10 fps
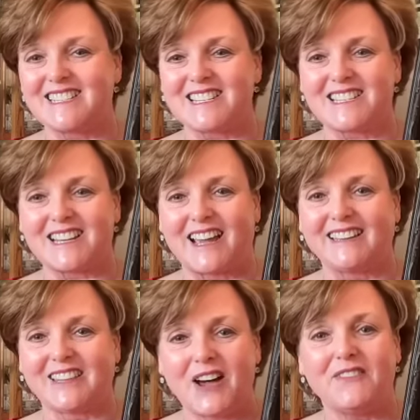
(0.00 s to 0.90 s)
just I
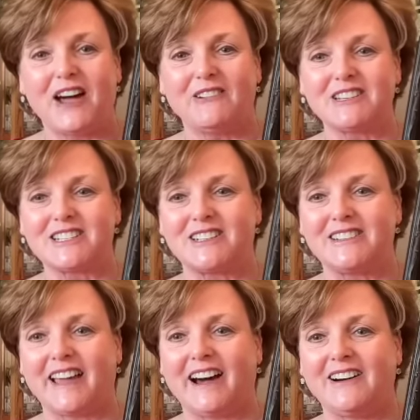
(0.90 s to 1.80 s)
love how it turned
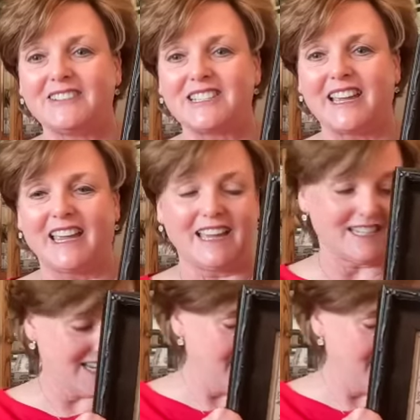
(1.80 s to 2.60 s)
out, and